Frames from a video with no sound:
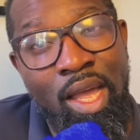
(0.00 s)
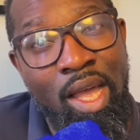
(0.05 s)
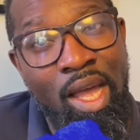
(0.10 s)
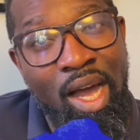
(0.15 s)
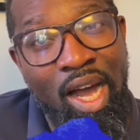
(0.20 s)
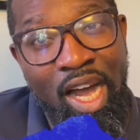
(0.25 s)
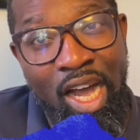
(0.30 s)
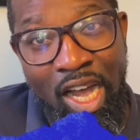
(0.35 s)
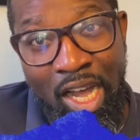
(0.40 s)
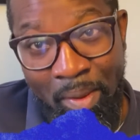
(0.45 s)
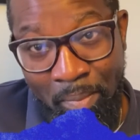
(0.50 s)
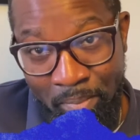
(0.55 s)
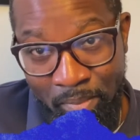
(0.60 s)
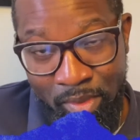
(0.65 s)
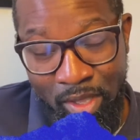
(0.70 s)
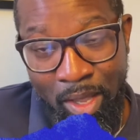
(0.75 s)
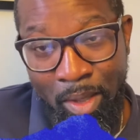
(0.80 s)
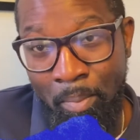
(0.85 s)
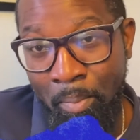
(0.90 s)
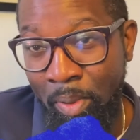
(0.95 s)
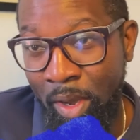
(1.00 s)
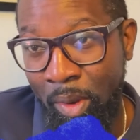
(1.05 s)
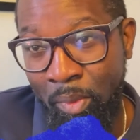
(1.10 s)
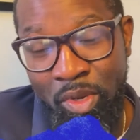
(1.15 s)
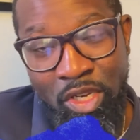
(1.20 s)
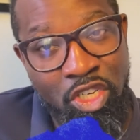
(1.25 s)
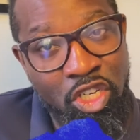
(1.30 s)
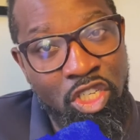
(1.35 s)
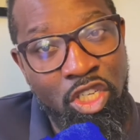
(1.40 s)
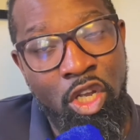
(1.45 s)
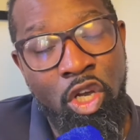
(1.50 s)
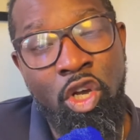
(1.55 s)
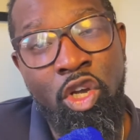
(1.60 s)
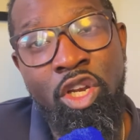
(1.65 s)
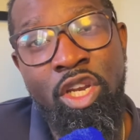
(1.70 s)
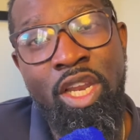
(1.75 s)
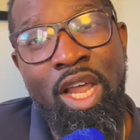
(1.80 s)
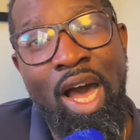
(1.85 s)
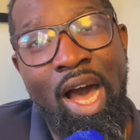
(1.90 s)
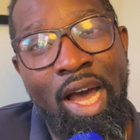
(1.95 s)
but we just could
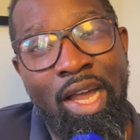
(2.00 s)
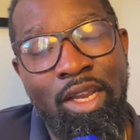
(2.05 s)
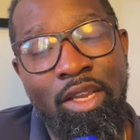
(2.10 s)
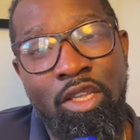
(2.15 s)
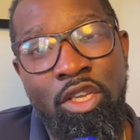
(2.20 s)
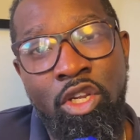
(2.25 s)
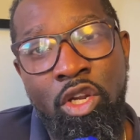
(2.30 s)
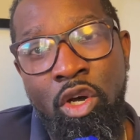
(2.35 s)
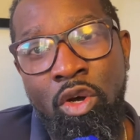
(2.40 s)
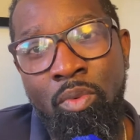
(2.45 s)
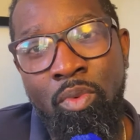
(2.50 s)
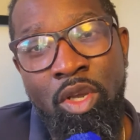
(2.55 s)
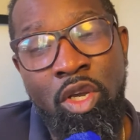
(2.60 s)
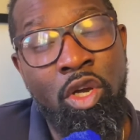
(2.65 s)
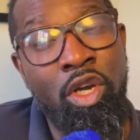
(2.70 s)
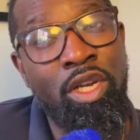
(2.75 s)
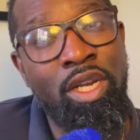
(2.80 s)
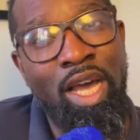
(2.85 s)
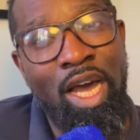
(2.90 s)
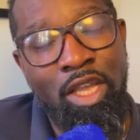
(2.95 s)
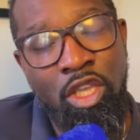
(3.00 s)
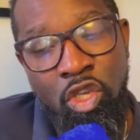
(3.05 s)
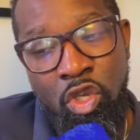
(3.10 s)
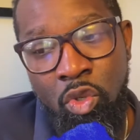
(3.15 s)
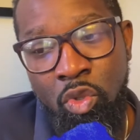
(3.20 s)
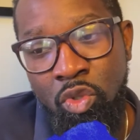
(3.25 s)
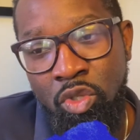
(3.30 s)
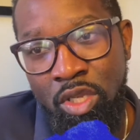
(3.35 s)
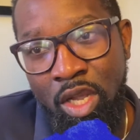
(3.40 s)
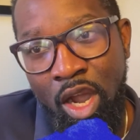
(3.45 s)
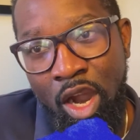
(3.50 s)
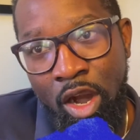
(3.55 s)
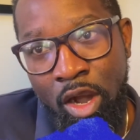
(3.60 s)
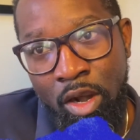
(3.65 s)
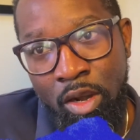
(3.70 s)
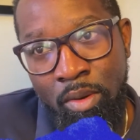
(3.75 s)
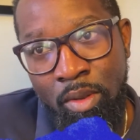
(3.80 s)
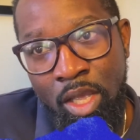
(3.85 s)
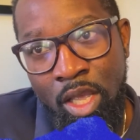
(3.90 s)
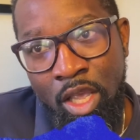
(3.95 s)
not, use
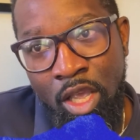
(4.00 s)
our